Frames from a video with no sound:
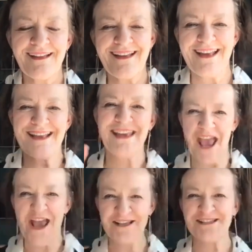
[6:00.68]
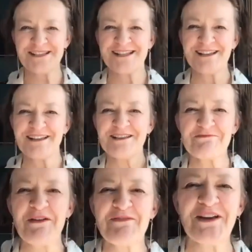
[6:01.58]
Yes,
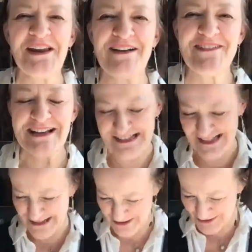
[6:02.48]
we can have access